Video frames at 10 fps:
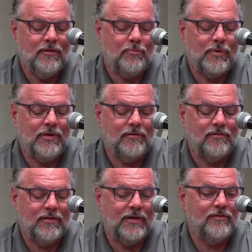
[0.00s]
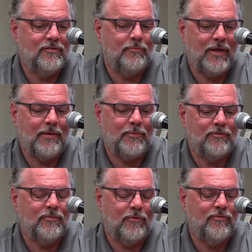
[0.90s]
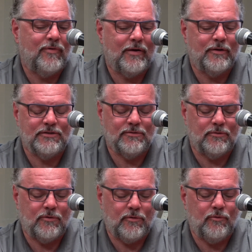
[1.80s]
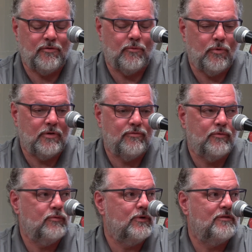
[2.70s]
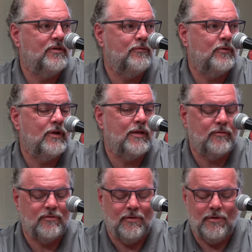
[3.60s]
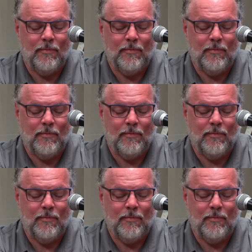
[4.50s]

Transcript: because it gets some damage from the fire. So you use it once for $2,500.